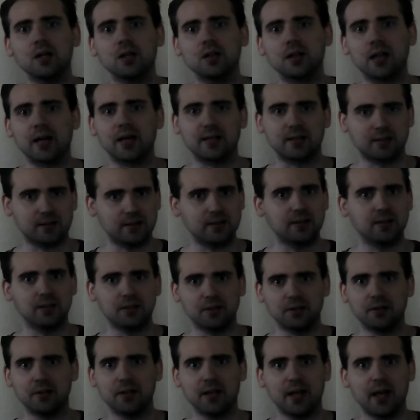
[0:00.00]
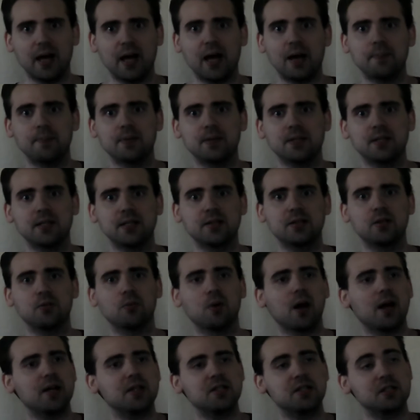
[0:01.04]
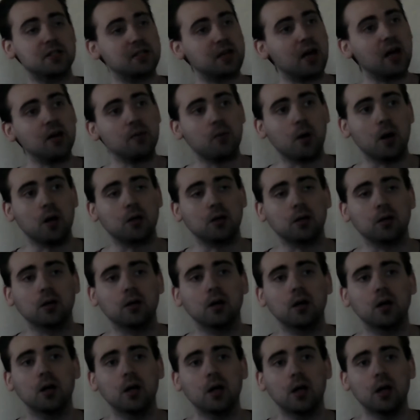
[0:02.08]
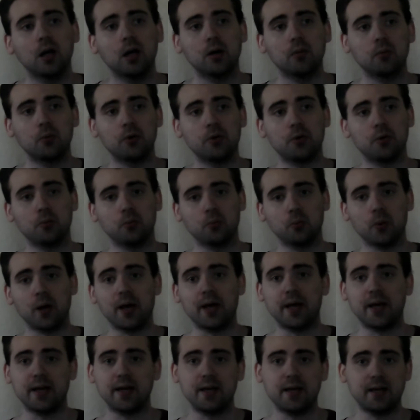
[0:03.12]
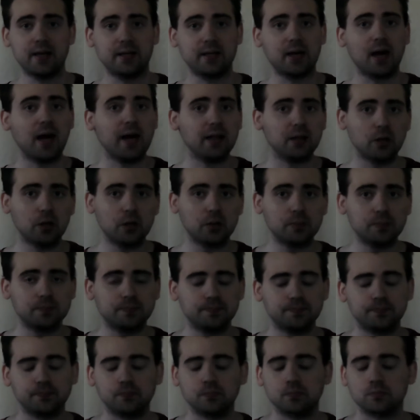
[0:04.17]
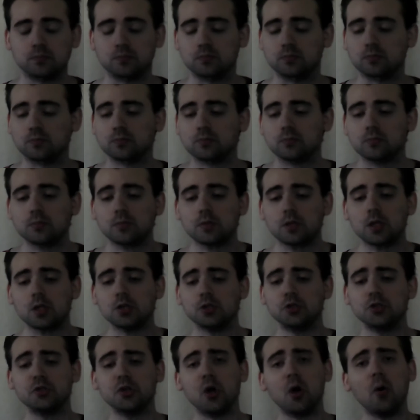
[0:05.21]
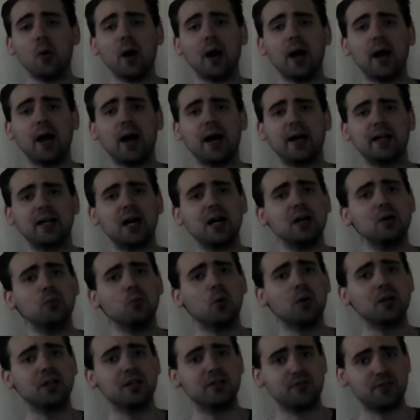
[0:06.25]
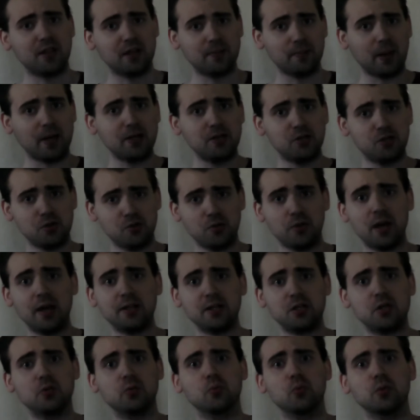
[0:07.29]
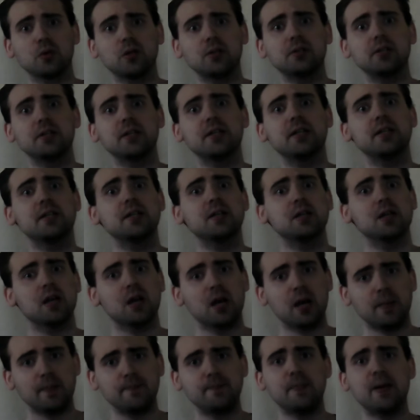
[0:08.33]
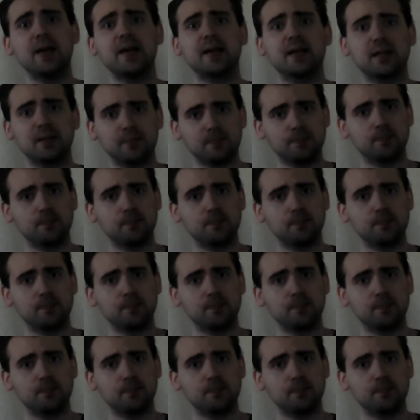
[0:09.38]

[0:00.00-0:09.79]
That happened in The Rise of Skywalker with Rey and Kylo. So I kind of wonder if they might do that to really make